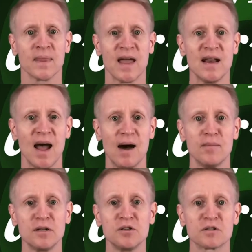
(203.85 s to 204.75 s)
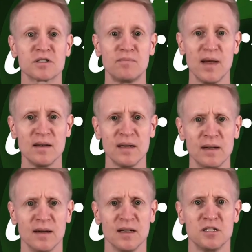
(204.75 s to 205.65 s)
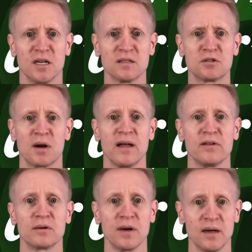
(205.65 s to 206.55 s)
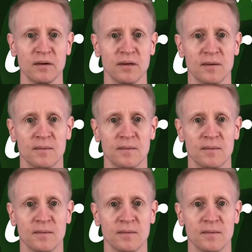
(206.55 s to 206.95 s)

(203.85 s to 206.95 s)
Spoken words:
and how much you're spending just driving around.